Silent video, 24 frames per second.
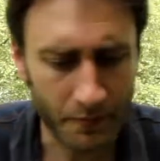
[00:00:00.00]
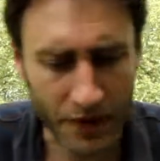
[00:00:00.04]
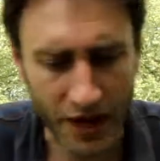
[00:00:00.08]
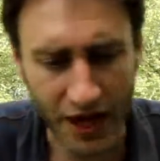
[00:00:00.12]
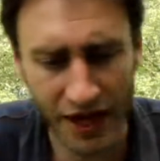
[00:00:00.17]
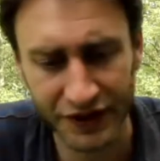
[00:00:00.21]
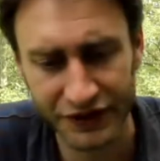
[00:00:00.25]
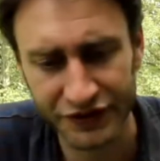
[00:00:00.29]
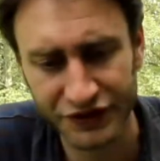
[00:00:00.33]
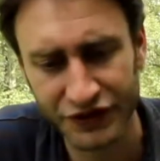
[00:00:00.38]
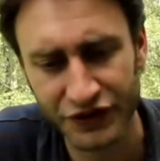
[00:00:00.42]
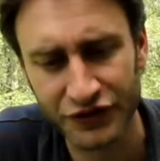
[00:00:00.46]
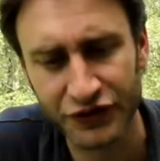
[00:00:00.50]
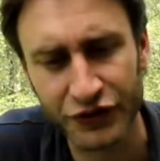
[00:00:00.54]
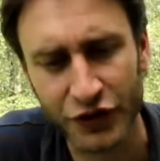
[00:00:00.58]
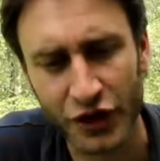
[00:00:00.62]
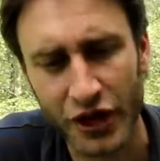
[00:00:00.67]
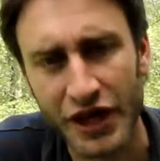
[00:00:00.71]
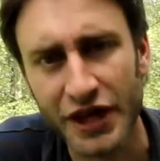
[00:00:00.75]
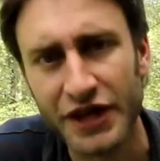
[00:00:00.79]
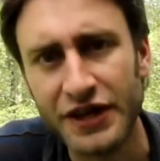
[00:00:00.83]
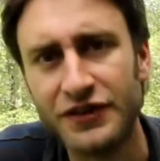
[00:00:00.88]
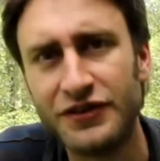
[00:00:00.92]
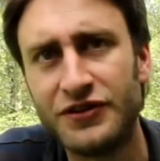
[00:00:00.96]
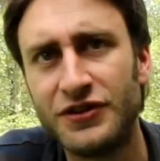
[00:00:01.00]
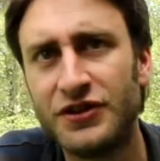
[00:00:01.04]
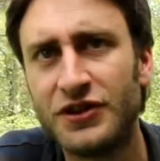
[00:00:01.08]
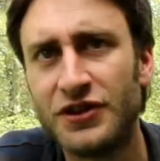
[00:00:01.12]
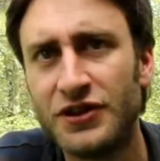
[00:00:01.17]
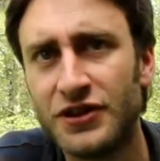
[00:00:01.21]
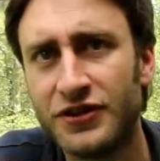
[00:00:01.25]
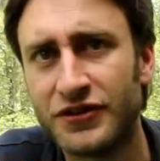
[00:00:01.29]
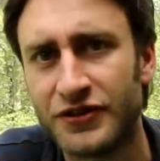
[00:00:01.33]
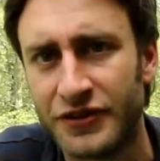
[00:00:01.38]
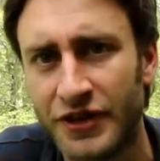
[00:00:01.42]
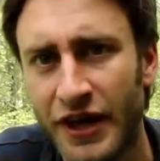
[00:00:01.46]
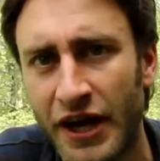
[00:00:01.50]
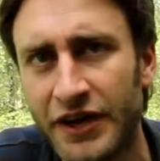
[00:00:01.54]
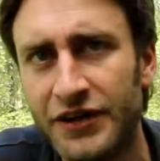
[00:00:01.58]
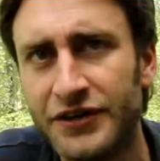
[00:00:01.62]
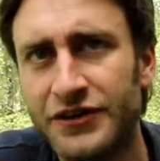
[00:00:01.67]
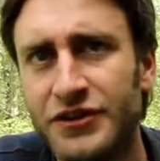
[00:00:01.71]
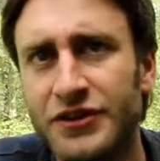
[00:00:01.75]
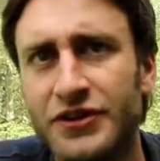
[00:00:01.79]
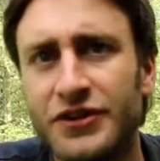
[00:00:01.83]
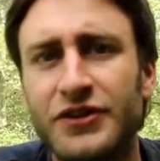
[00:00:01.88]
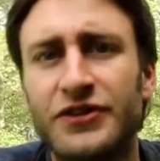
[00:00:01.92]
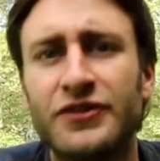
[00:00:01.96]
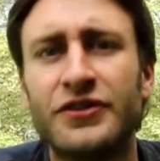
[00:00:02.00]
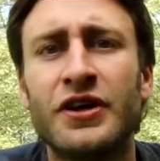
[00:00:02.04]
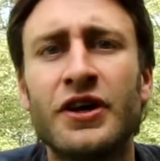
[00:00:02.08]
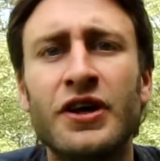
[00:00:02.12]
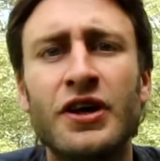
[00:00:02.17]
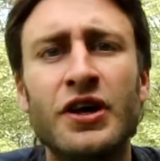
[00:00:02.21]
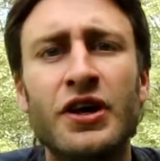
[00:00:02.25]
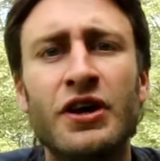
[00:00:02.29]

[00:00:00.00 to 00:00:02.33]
And in the 80s, 90s,